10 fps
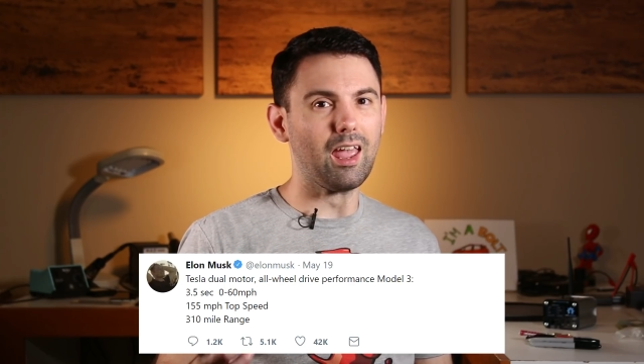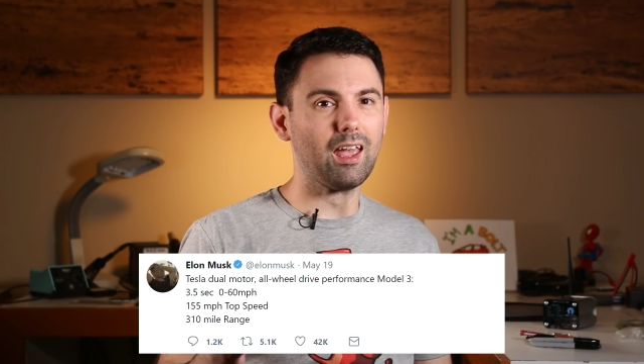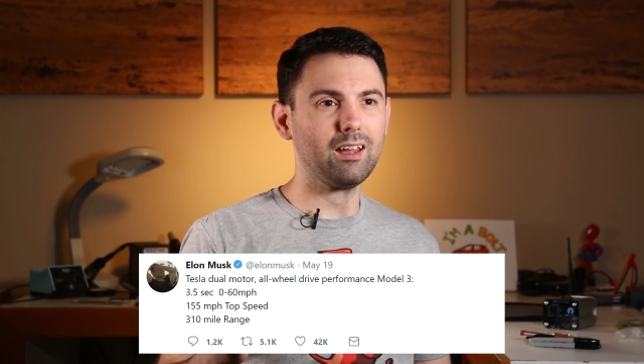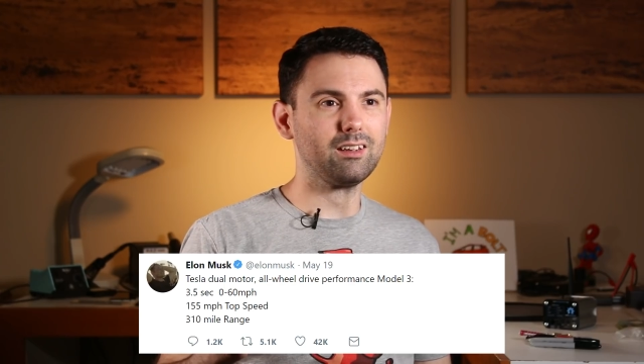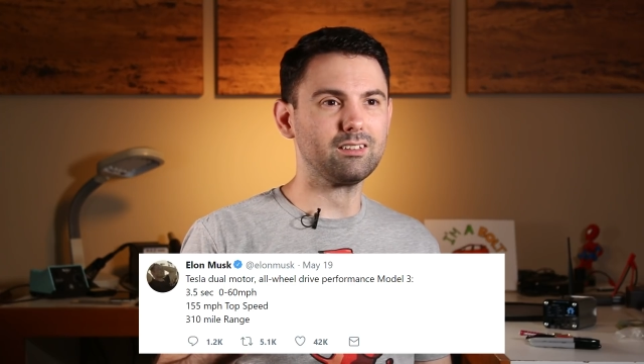
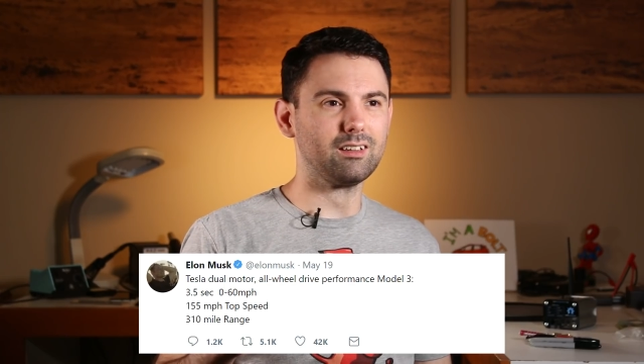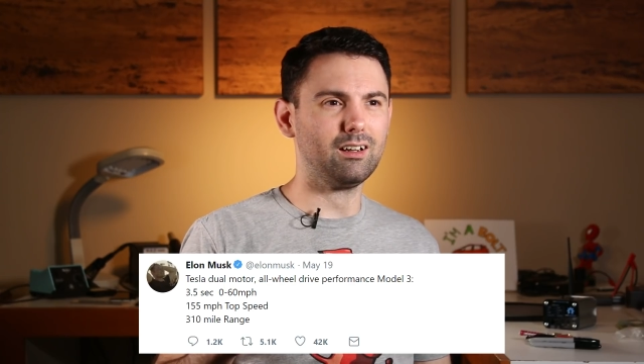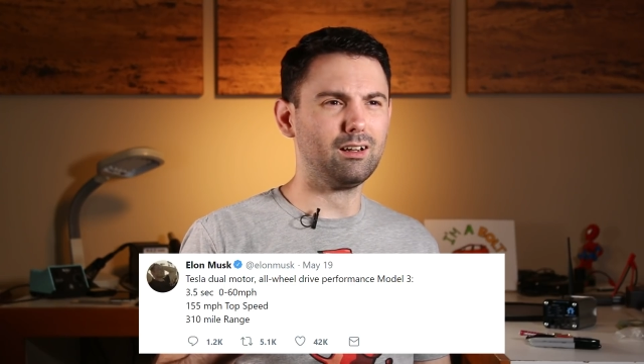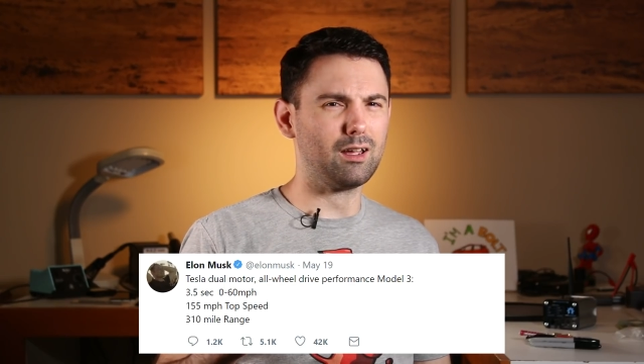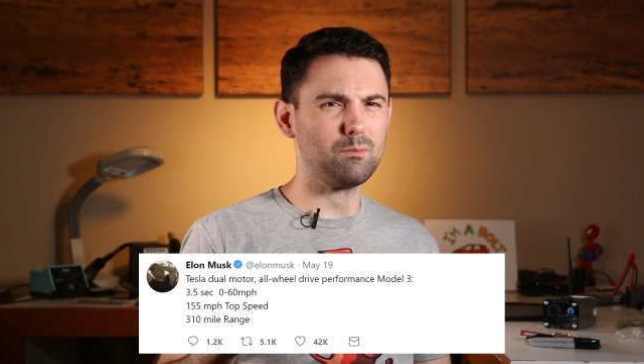and
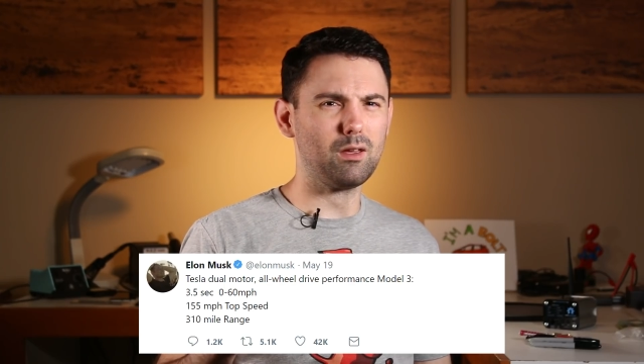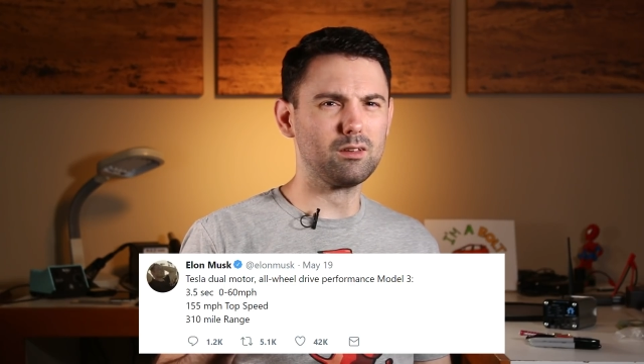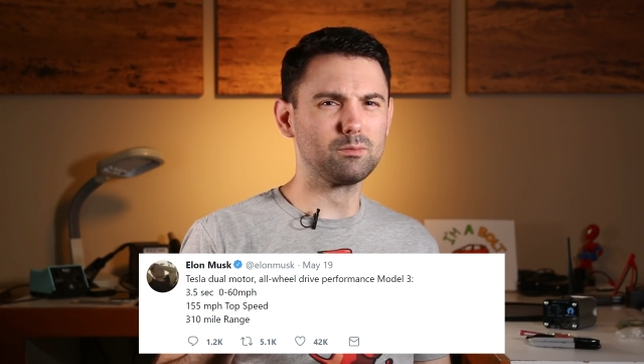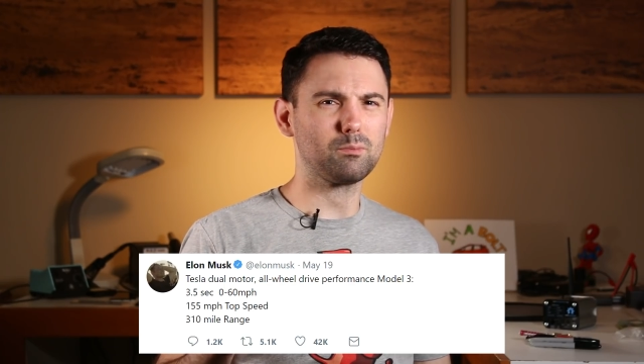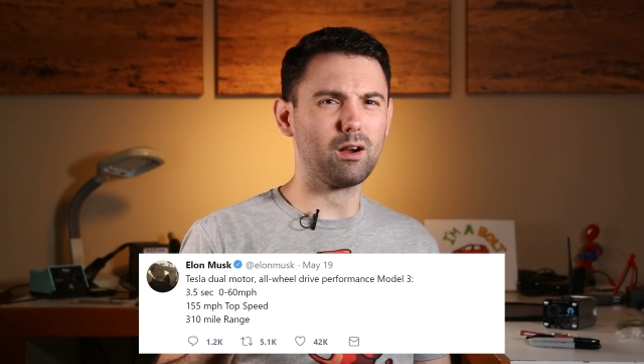uh, a
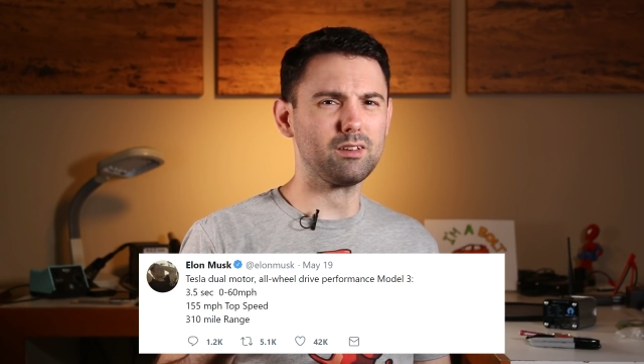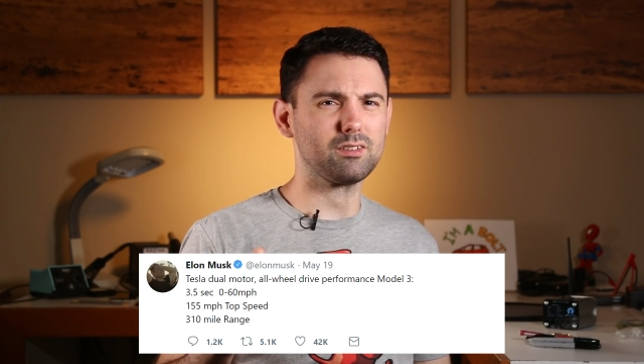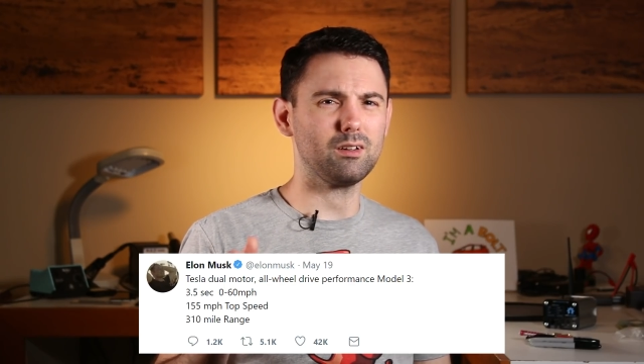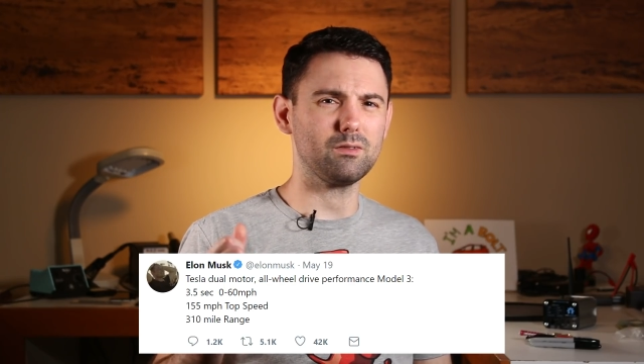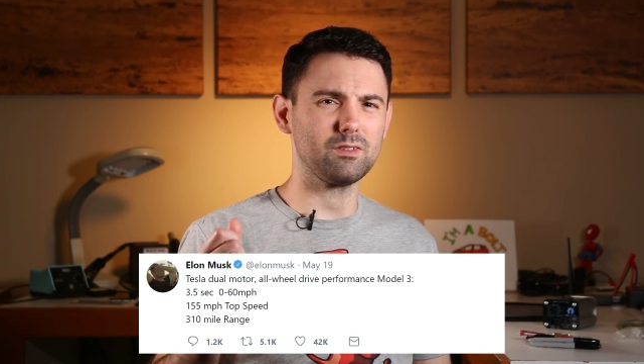base price
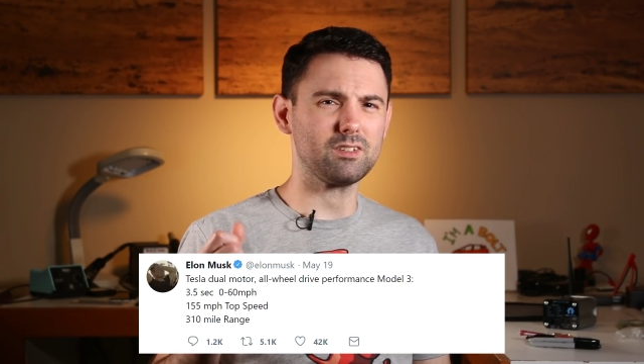of